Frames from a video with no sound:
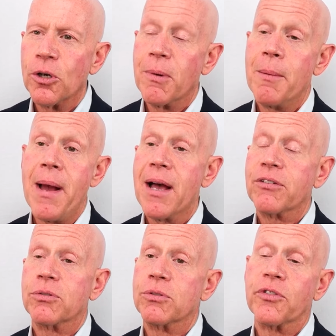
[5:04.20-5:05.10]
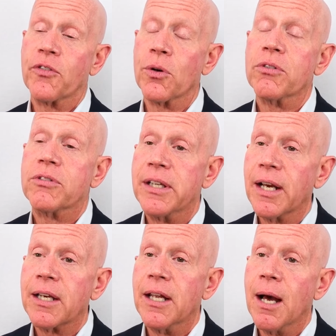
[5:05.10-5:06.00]
earn my master's first in
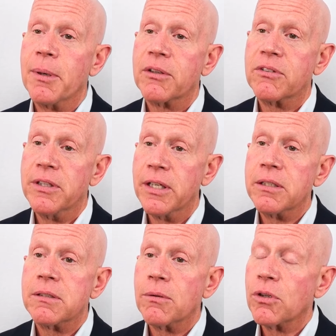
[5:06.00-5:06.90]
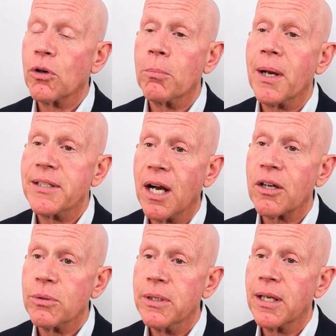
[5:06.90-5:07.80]
economics, and then earn my
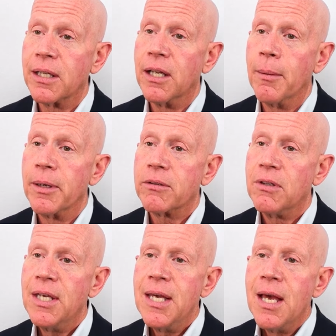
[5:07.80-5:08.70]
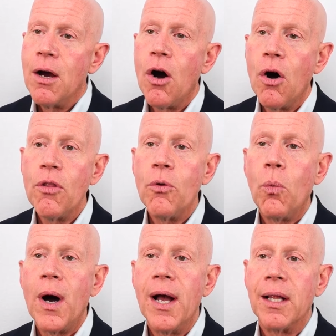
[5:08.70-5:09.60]
doctorate in economics, all the
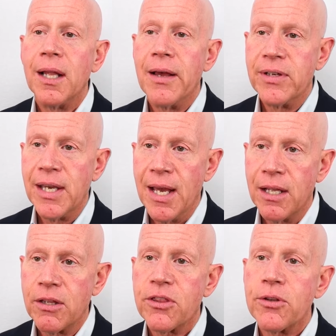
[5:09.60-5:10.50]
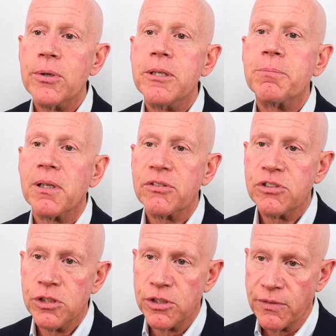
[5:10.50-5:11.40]
while having had 30 plus
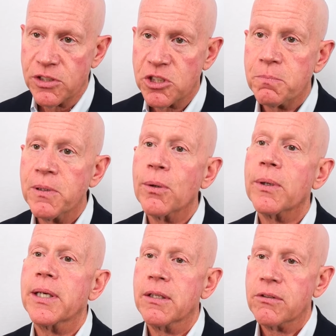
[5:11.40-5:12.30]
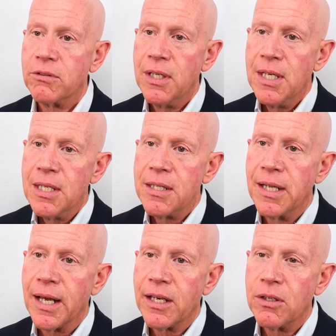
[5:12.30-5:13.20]
years of experience
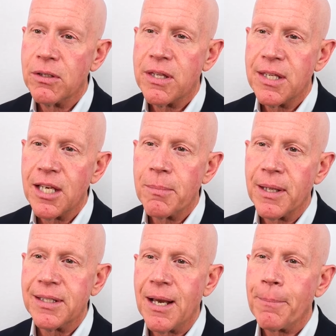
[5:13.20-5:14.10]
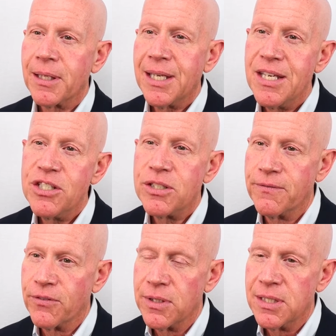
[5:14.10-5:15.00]
that I could think about the
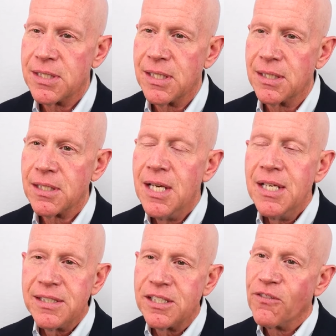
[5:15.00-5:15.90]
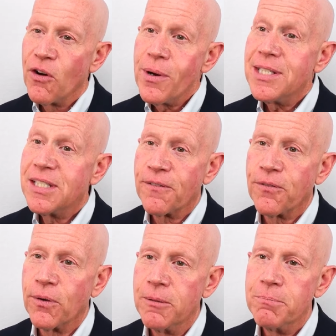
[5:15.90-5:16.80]
application for these things. See, it's very
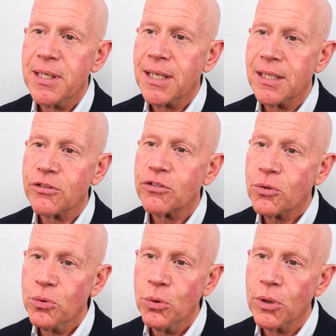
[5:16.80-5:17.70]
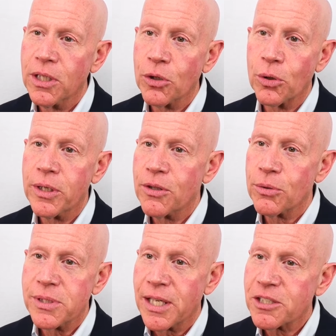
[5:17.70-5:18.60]
different being in school and learning
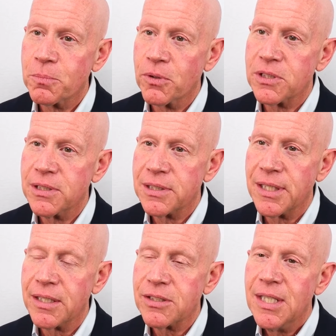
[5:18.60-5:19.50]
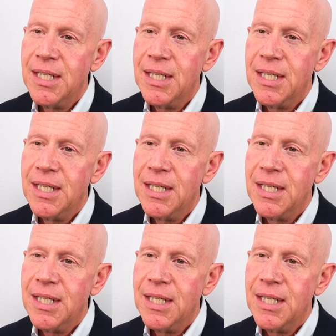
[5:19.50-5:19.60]
through textbooks and such.